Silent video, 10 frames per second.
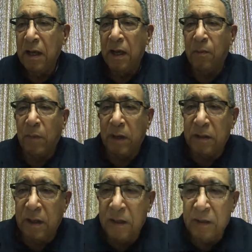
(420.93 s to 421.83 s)
and
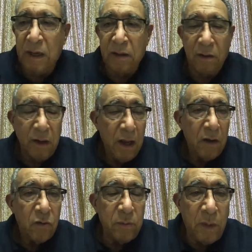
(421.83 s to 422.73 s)
Maite and Daniel.
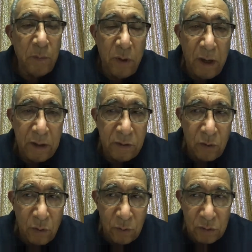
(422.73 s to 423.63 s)
Remember, I
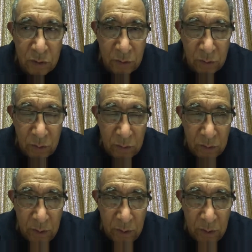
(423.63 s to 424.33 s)
told you